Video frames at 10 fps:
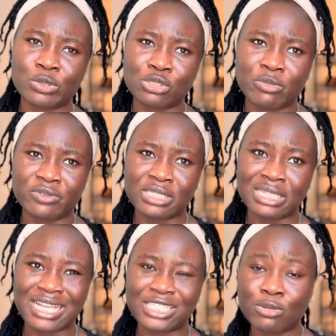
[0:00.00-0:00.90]
with some of these
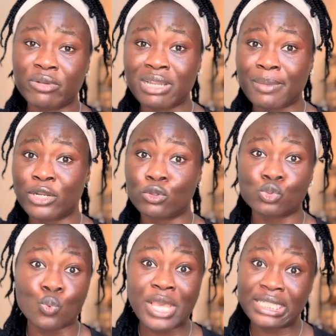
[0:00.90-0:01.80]
things. Like I said, some of them are
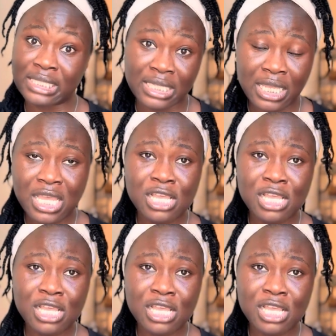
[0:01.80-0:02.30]
not weighty.